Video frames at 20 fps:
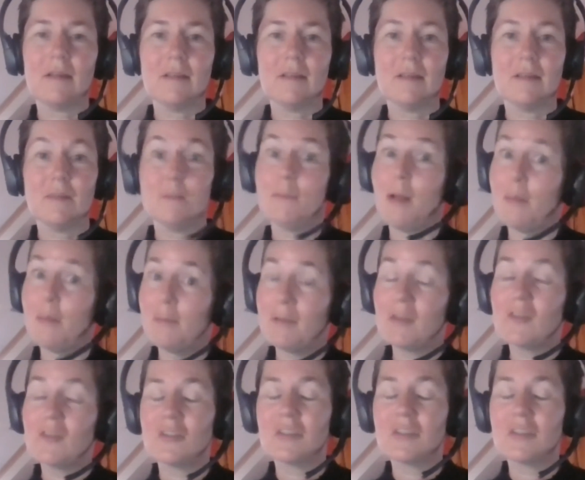
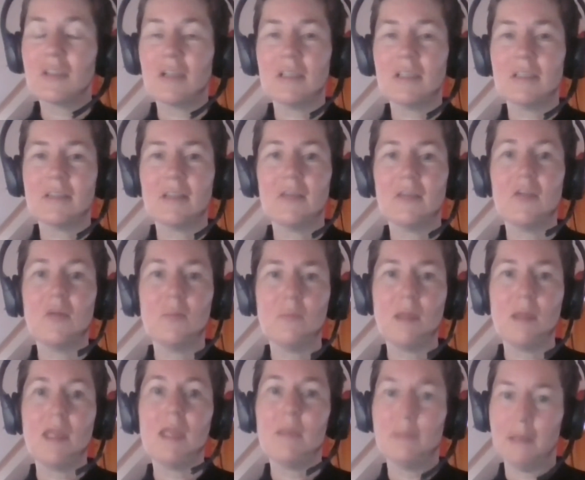published studies, then you
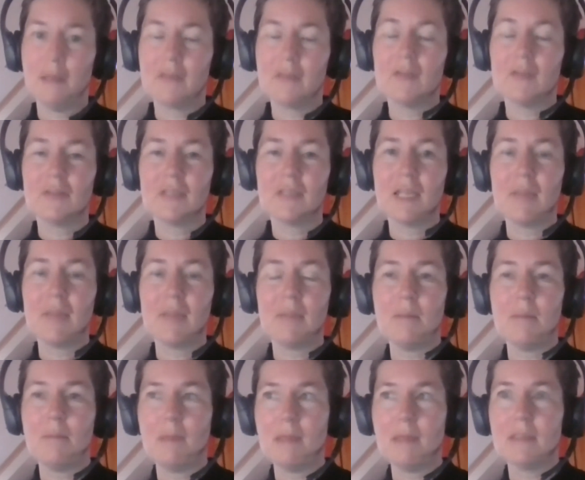may be, as you say, be
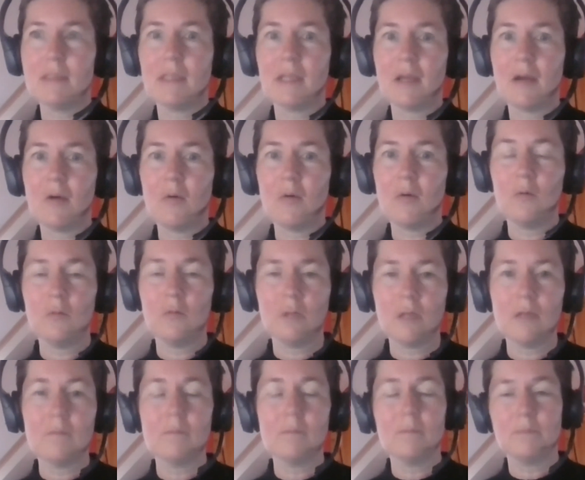missing a whole
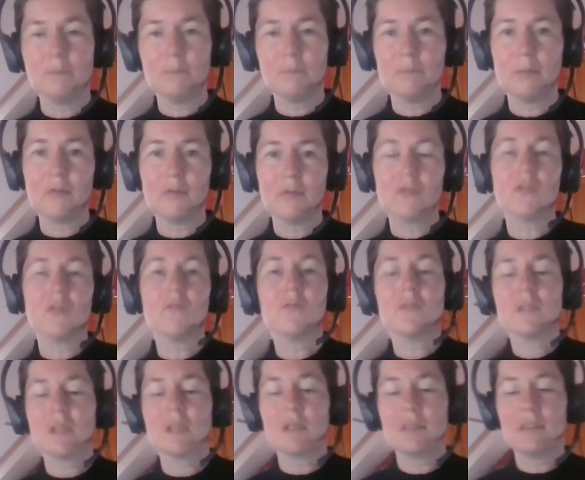bunch of
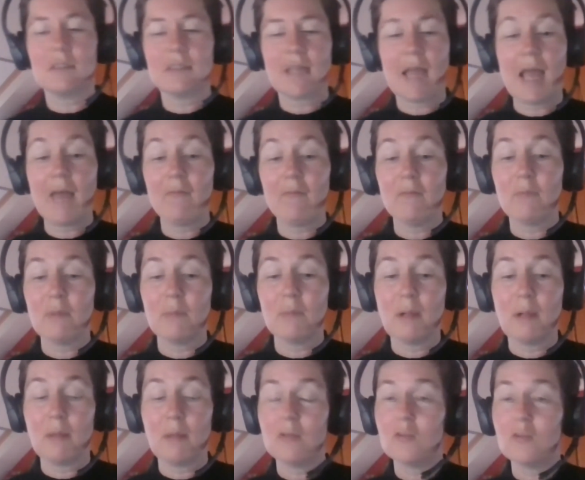studies that haven't been
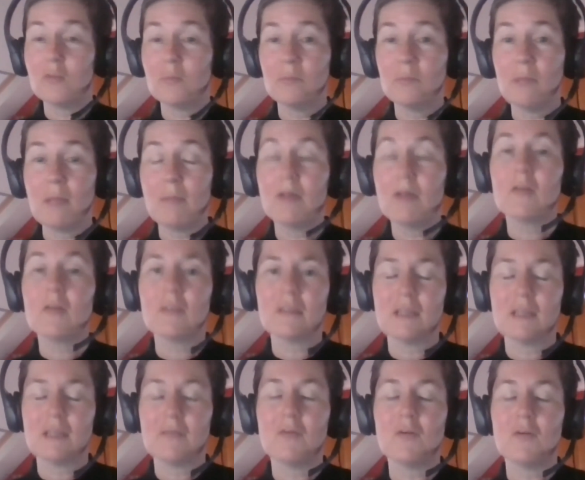published, maybe because it's
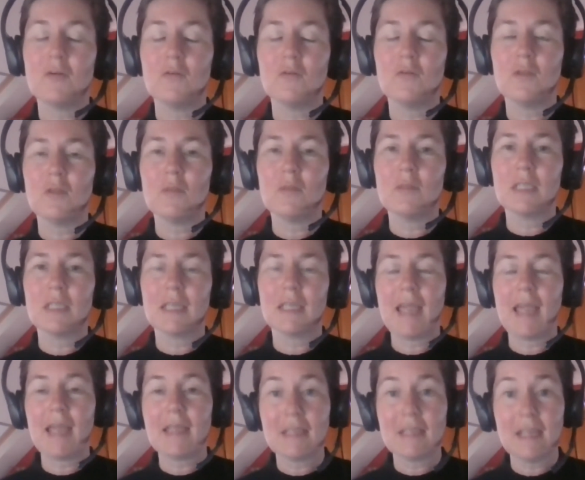difficult for them to
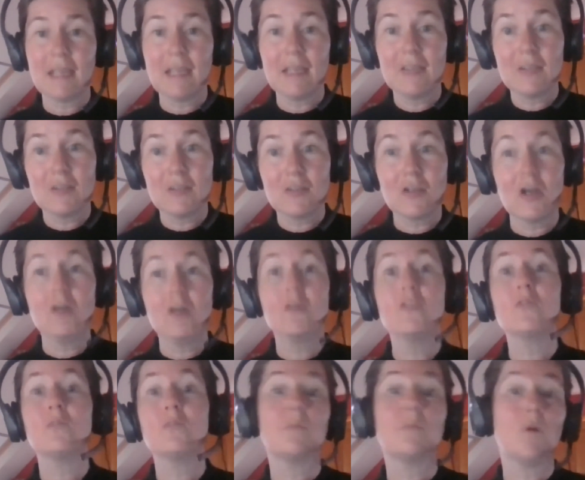get into
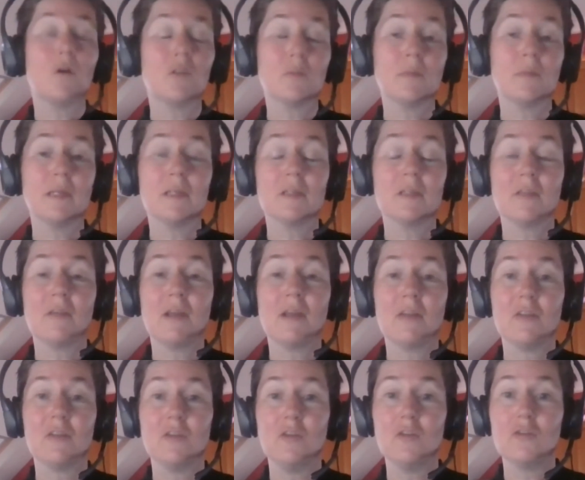journals, possibly because they've had
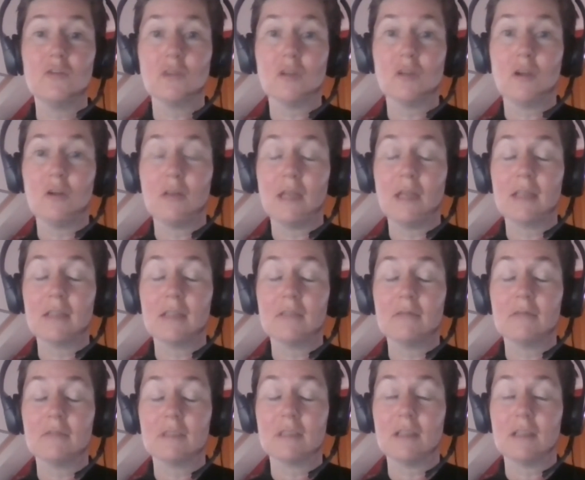neutral or negative
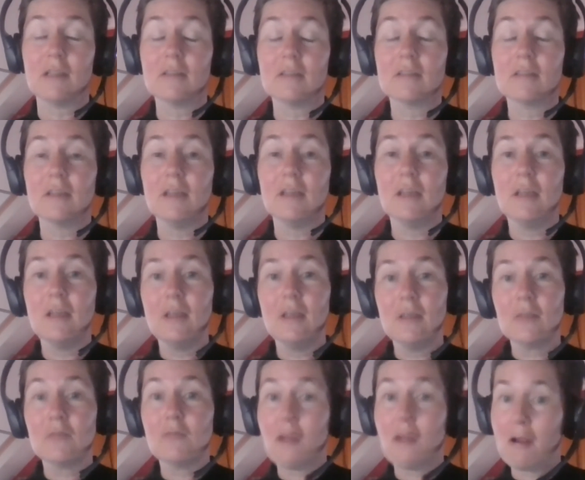results.
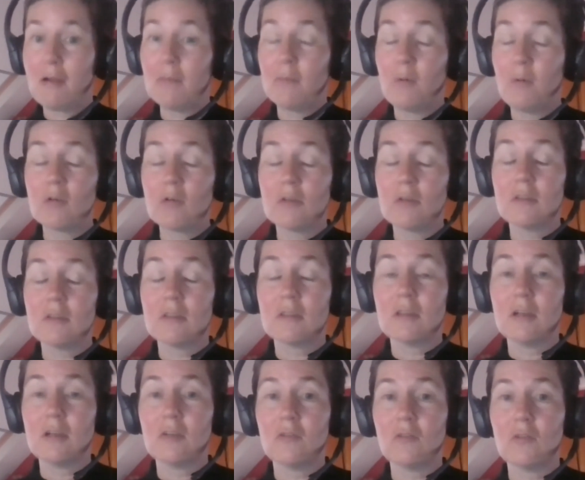So very important to
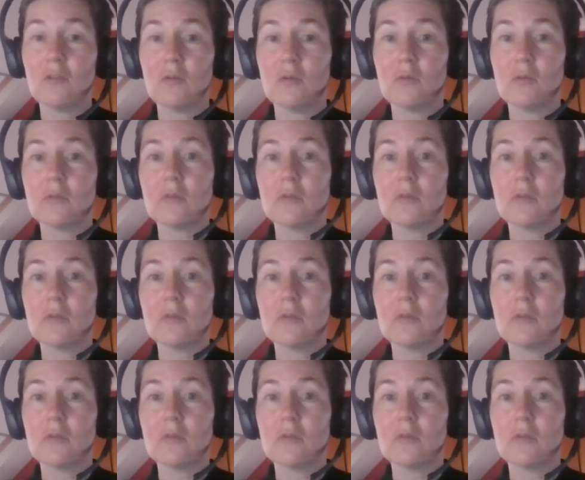search for those.